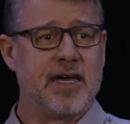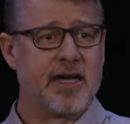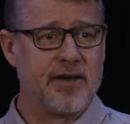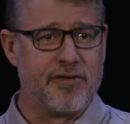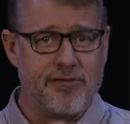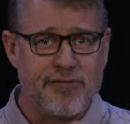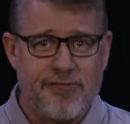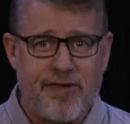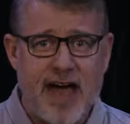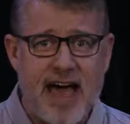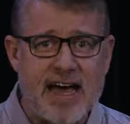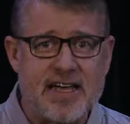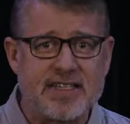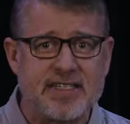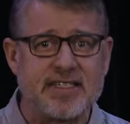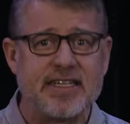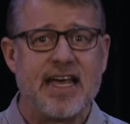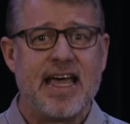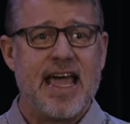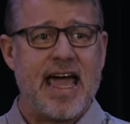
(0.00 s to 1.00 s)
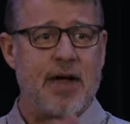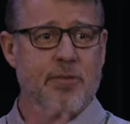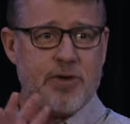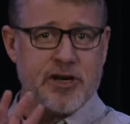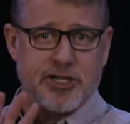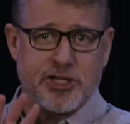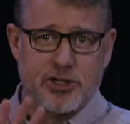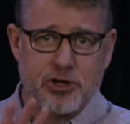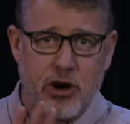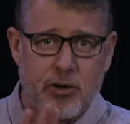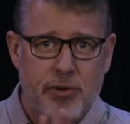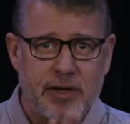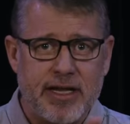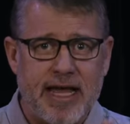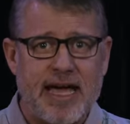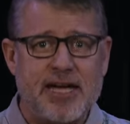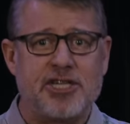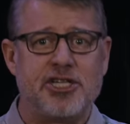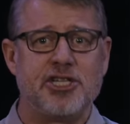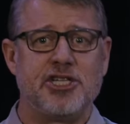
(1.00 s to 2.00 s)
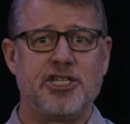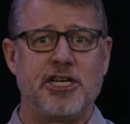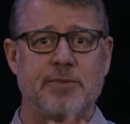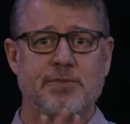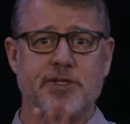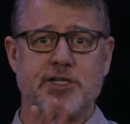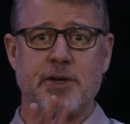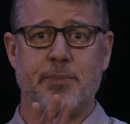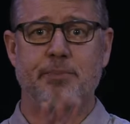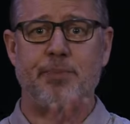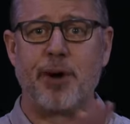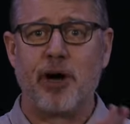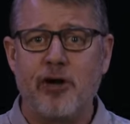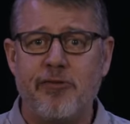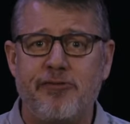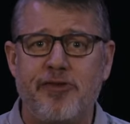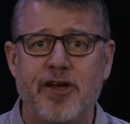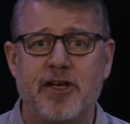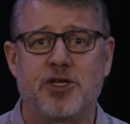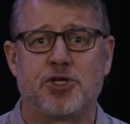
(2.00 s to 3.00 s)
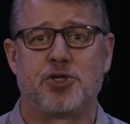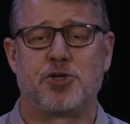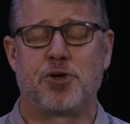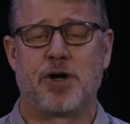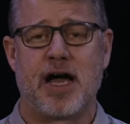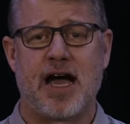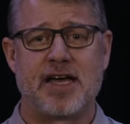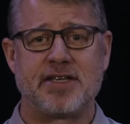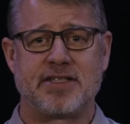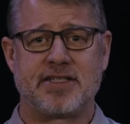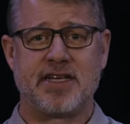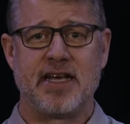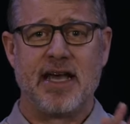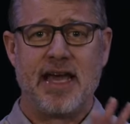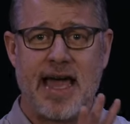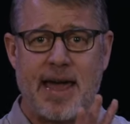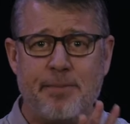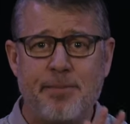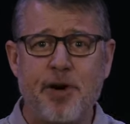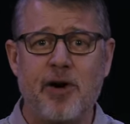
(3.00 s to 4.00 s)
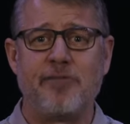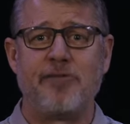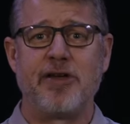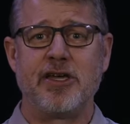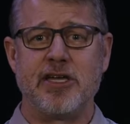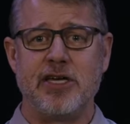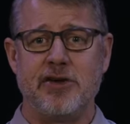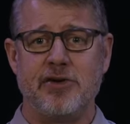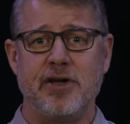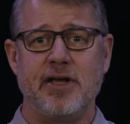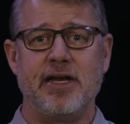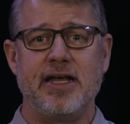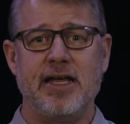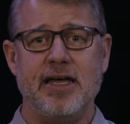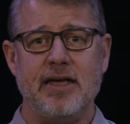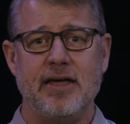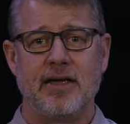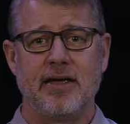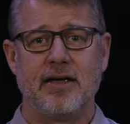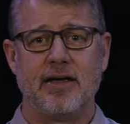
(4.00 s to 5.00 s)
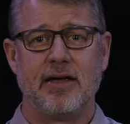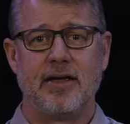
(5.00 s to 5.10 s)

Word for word: confess, and restore relationships to perfect trust and perfect unity,